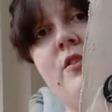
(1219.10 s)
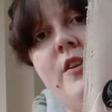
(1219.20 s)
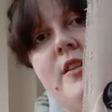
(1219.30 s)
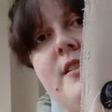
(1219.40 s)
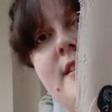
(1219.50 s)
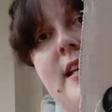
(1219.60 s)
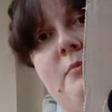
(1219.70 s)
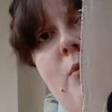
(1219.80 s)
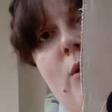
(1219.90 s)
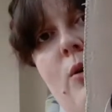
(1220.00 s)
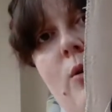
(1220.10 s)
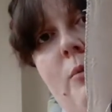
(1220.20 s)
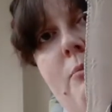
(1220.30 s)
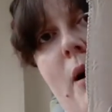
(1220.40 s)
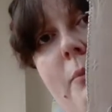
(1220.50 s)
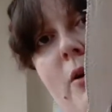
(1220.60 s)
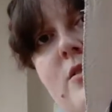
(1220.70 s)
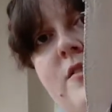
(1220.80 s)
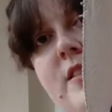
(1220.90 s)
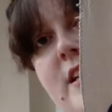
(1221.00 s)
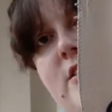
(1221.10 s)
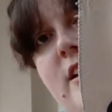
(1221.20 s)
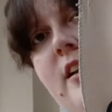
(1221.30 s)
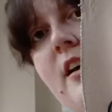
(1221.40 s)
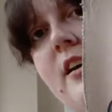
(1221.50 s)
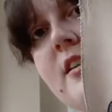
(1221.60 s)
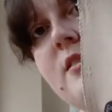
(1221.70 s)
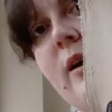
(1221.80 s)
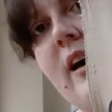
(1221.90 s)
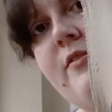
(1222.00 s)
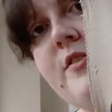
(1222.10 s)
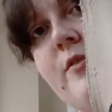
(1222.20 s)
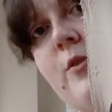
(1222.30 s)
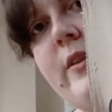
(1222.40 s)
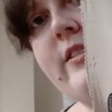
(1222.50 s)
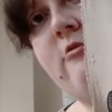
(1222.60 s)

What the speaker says: of you can see more my blocks of stitching. So I have sort of all this